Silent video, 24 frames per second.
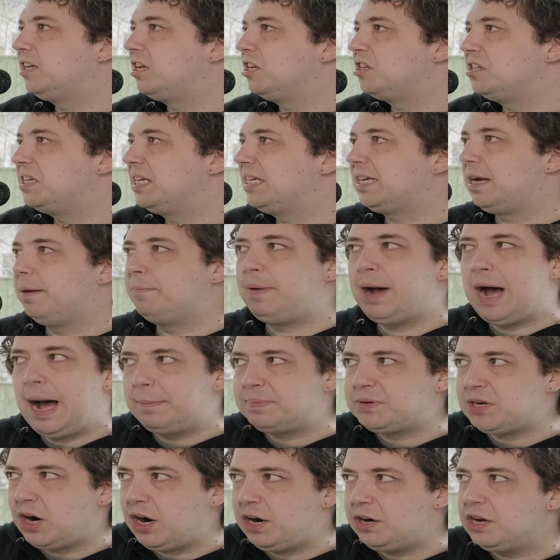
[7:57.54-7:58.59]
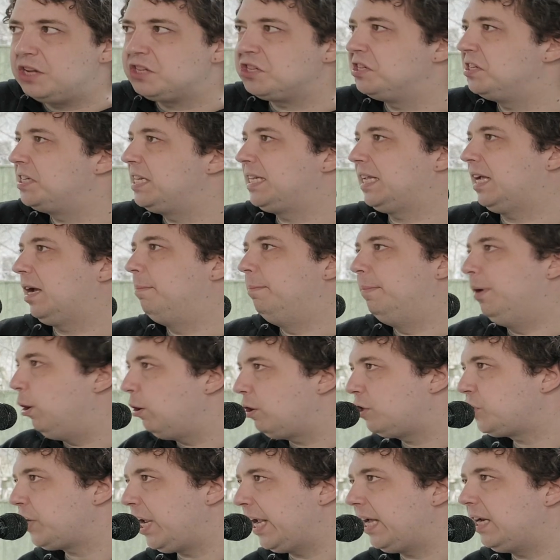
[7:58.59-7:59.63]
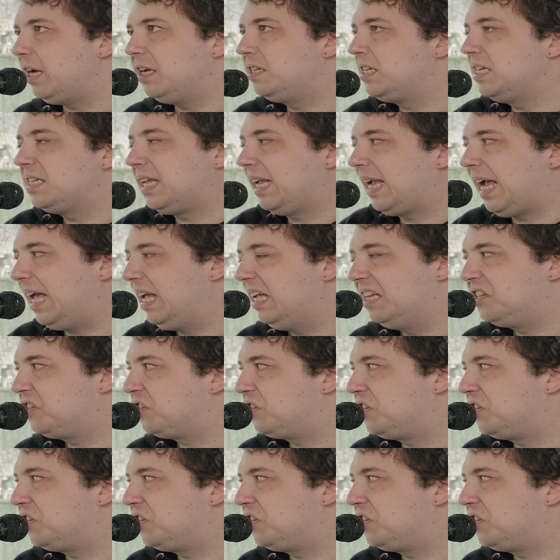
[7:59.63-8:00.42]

doesn't gotcha. taste like a Pop-Tart. Yes, it doesn't taste I, like I, a milkshake. It tastes like it's